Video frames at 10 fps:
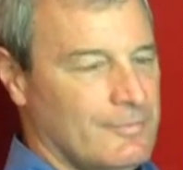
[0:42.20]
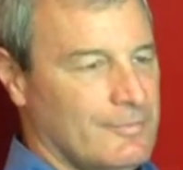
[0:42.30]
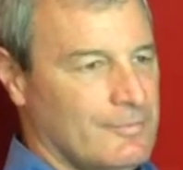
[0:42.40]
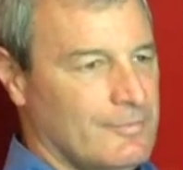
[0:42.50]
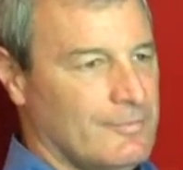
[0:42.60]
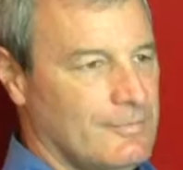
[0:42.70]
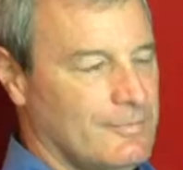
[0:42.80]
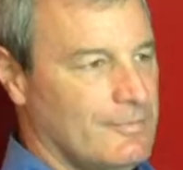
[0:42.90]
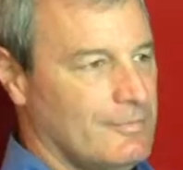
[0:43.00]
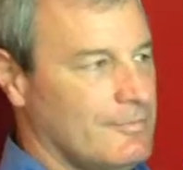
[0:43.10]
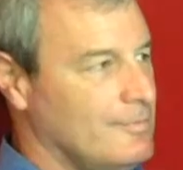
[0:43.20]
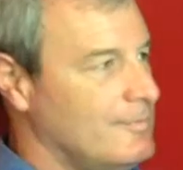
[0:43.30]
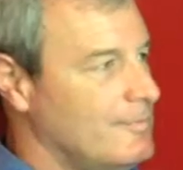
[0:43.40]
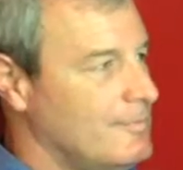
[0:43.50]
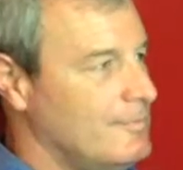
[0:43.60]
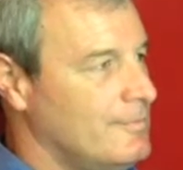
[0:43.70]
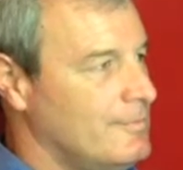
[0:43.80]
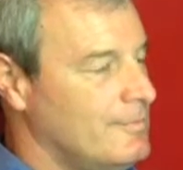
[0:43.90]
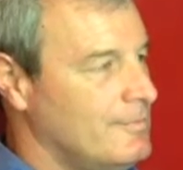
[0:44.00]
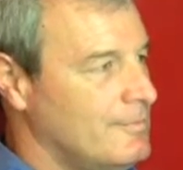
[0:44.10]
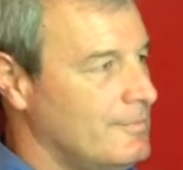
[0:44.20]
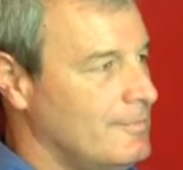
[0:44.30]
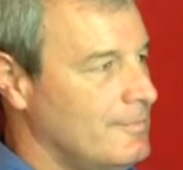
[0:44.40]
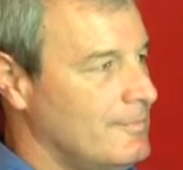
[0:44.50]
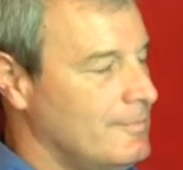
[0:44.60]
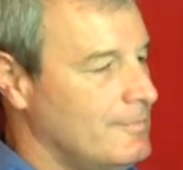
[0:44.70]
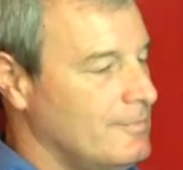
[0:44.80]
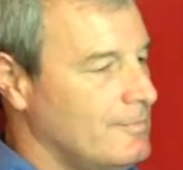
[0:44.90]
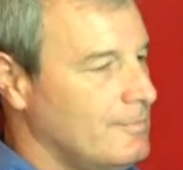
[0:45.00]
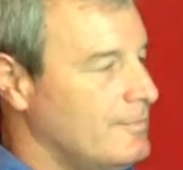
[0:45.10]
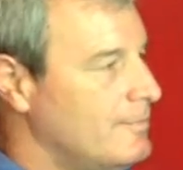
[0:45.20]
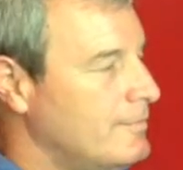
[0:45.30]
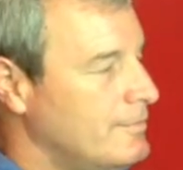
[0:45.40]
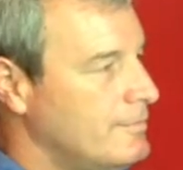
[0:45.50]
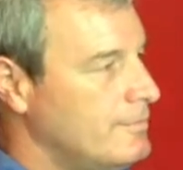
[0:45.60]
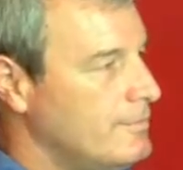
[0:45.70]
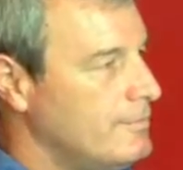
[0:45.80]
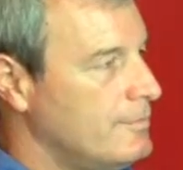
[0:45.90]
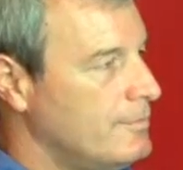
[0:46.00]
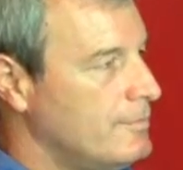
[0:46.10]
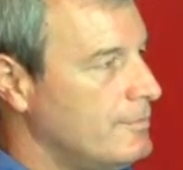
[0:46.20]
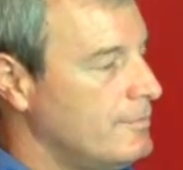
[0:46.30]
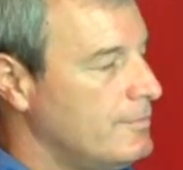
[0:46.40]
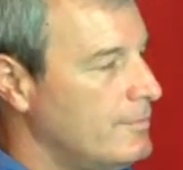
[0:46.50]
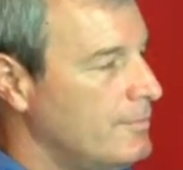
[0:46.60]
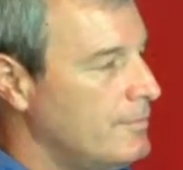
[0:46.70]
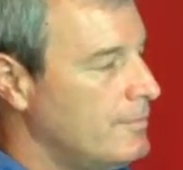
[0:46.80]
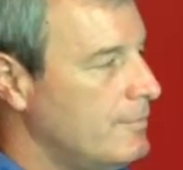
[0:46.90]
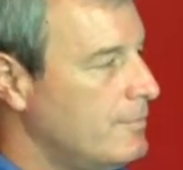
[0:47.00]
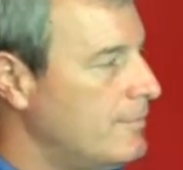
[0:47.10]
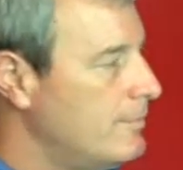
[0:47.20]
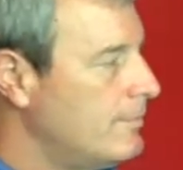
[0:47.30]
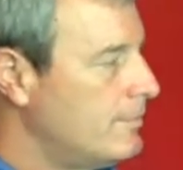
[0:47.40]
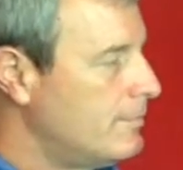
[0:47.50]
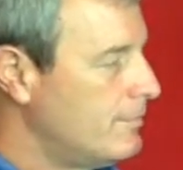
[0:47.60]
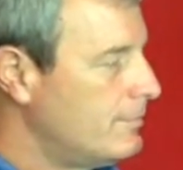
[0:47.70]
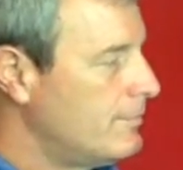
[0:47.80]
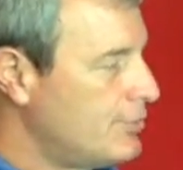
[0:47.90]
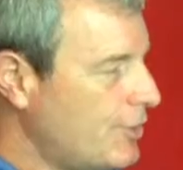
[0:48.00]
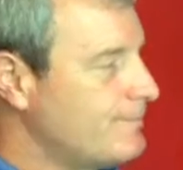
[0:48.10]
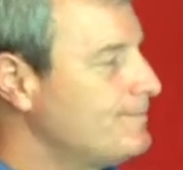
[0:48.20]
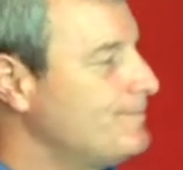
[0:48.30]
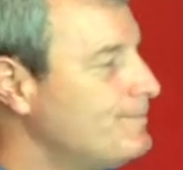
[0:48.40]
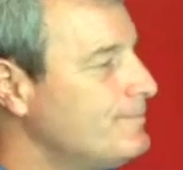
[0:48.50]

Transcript: (silent)